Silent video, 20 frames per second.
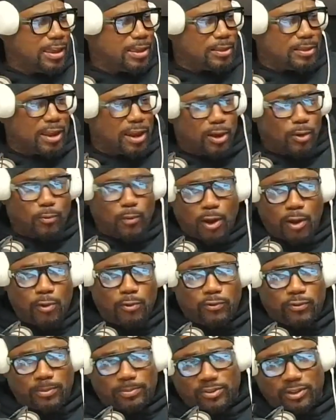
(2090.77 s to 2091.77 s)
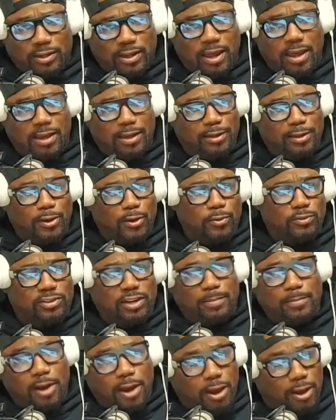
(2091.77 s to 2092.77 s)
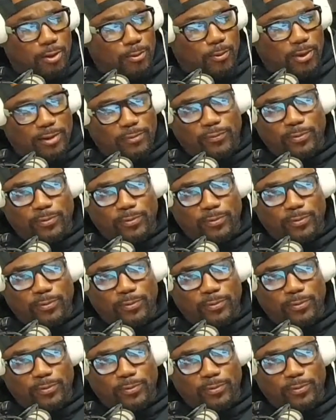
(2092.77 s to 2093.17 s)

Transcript: Derrick Rose from Chicago, Tim Hardaway